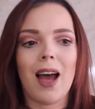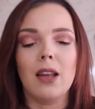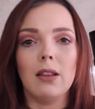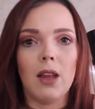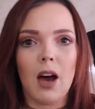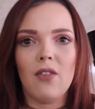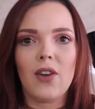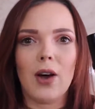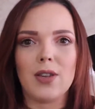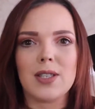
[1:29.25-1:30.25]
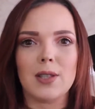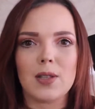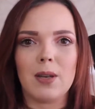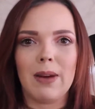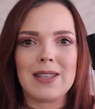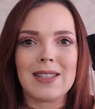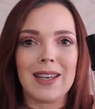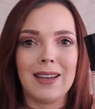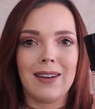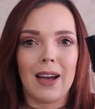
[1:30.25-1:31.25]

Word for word: I love how this looks on my skin.